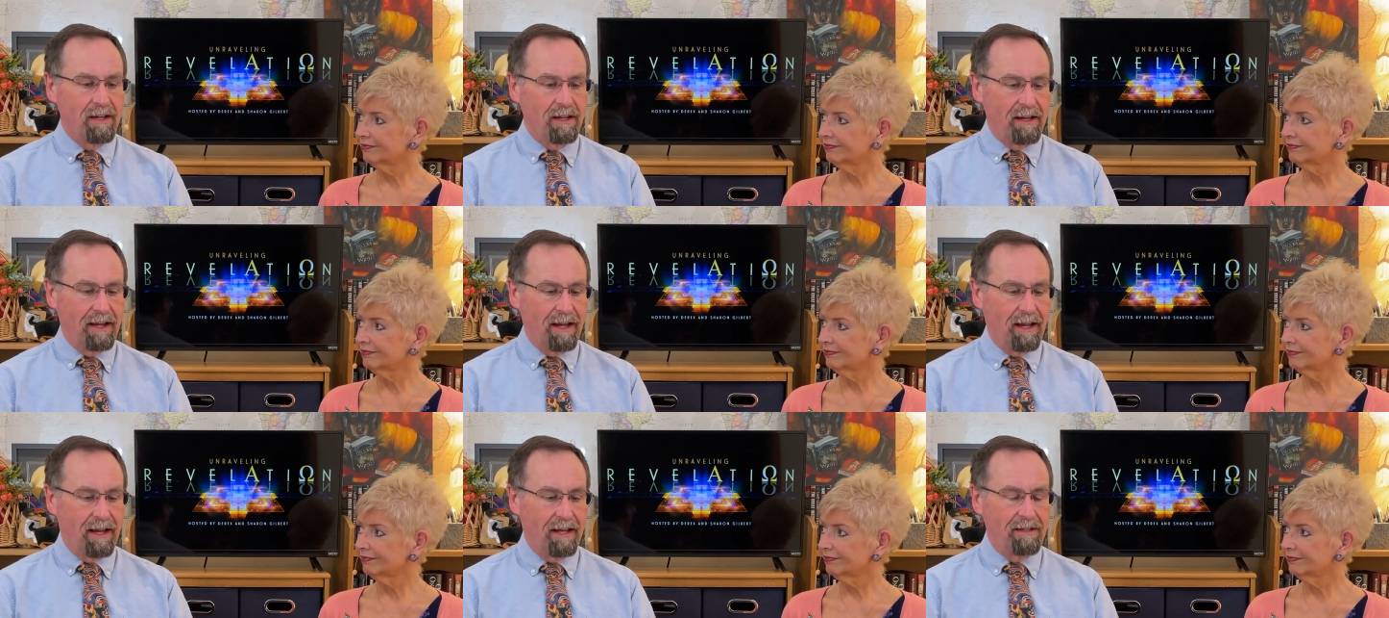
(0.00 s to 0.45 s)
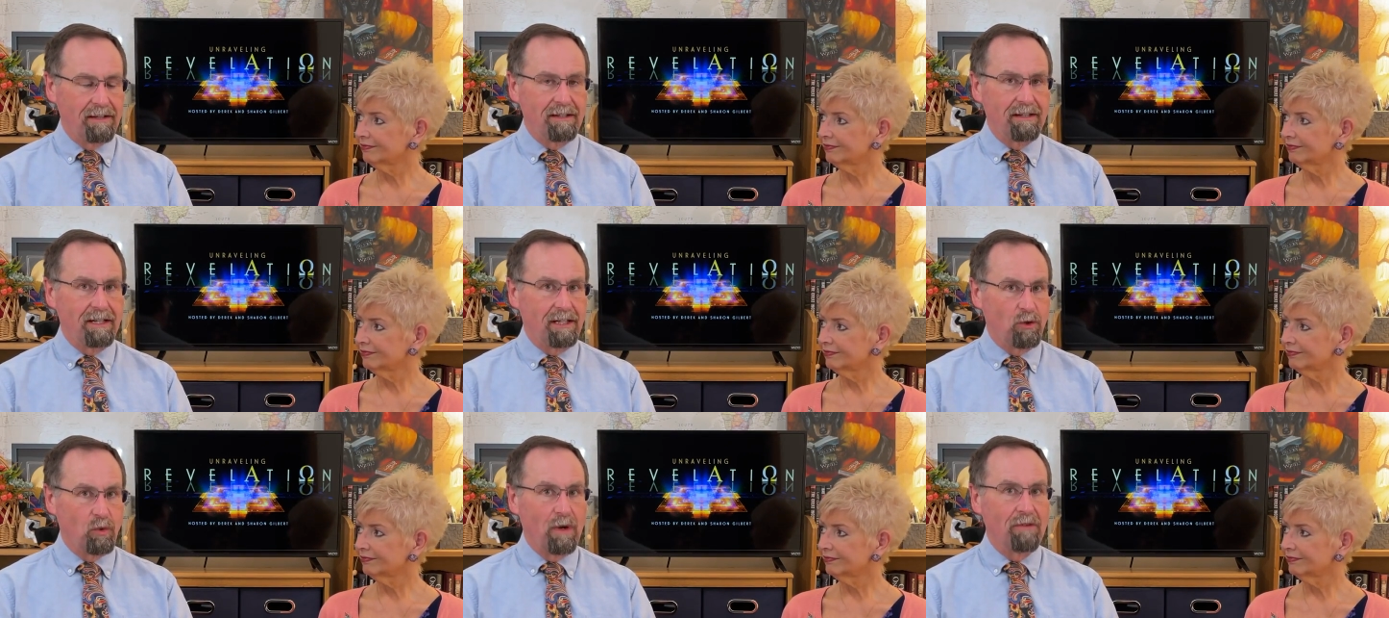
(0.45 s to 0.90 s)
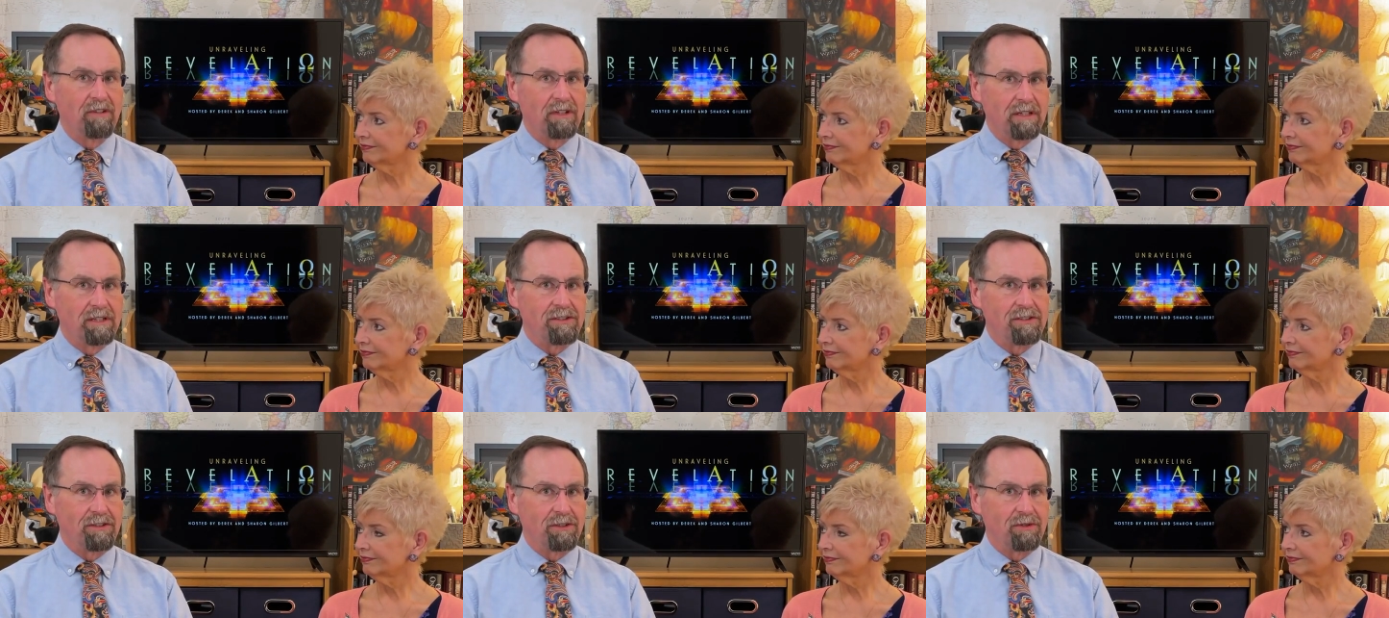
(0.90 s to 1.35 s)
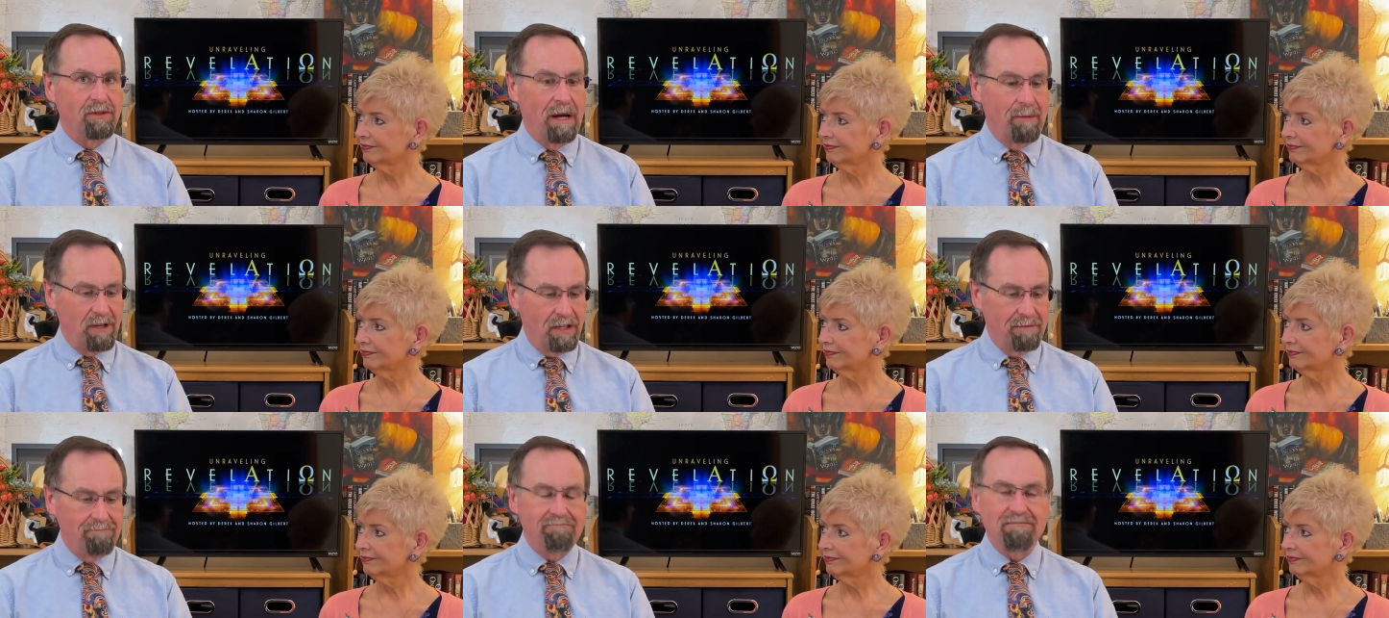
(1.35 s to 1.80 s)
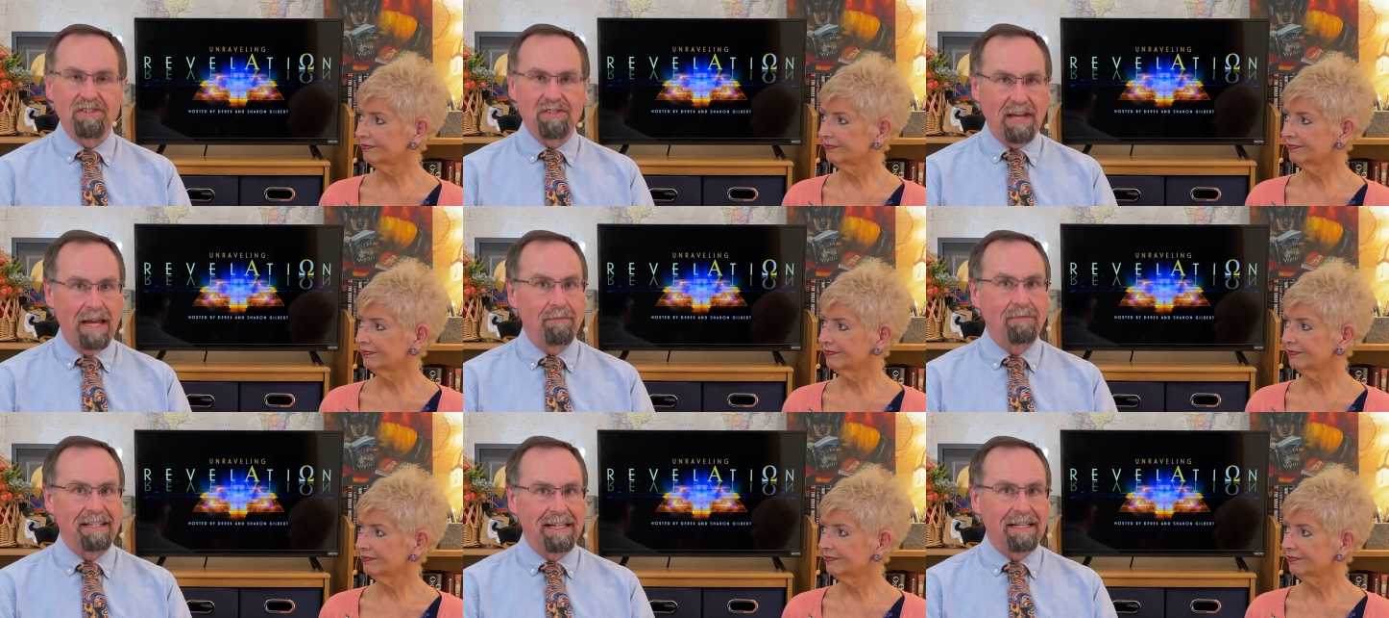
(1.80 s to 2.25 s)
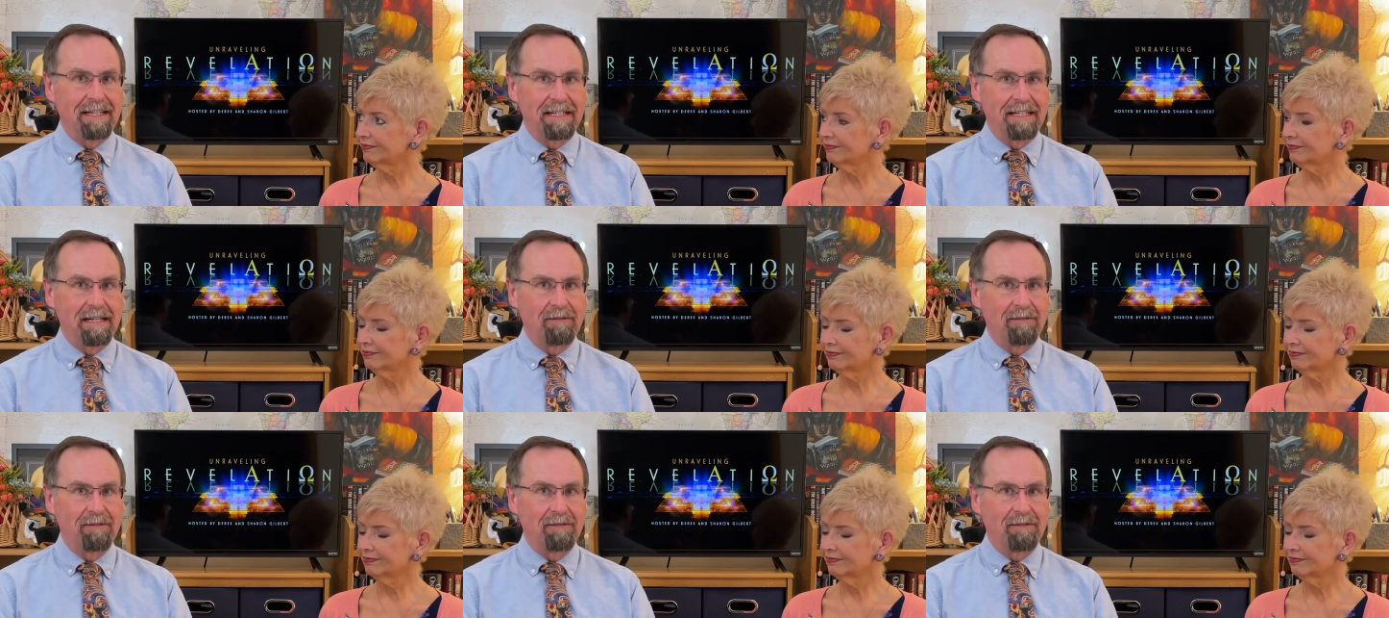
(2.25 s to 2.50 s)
Speaker 1: and equivalent to, I mean, same deity,